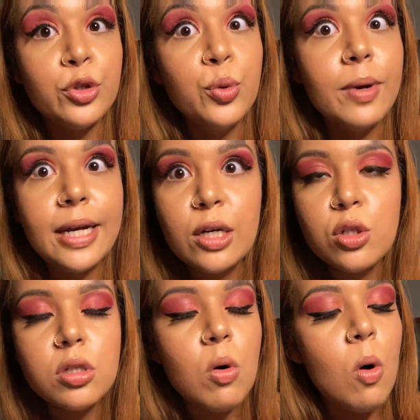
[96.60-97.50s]
do my
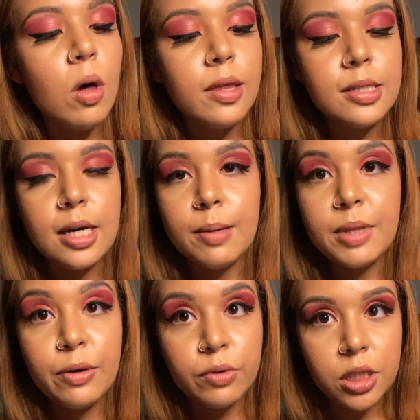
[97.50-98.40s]
nails all the time
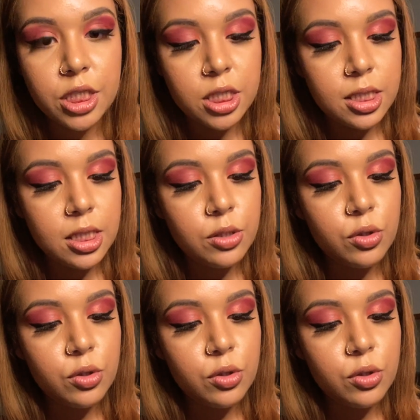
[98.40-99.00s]
like religiously